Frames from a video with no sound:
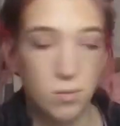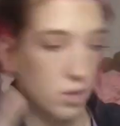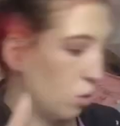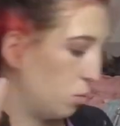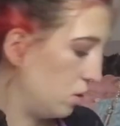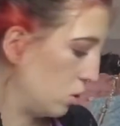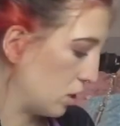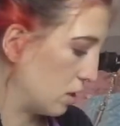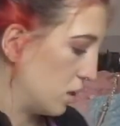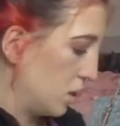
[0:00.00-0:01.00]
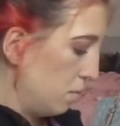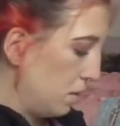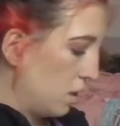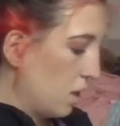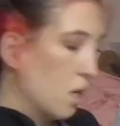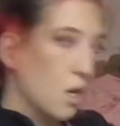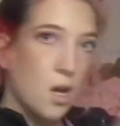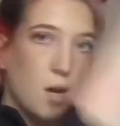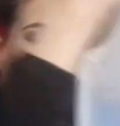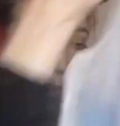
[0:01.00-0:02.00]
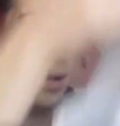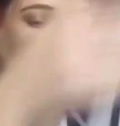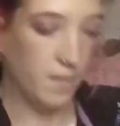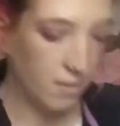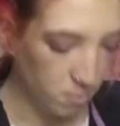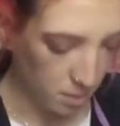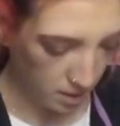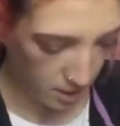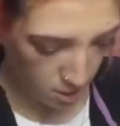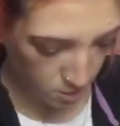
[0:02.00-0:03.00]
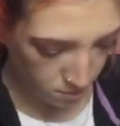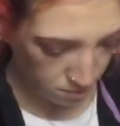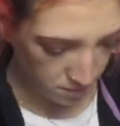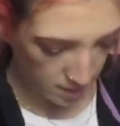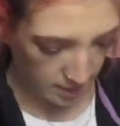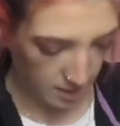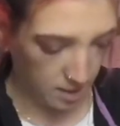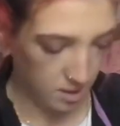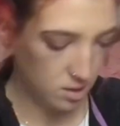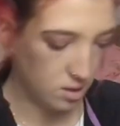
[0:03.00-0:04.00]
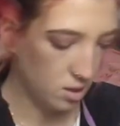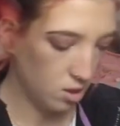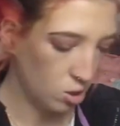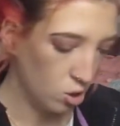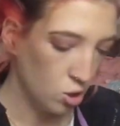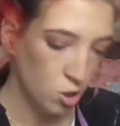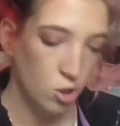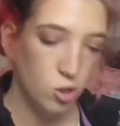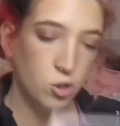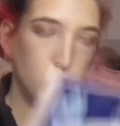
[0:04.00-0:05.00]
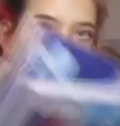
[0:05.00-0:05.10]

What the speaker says: really hoping you can see me, but down below I got 2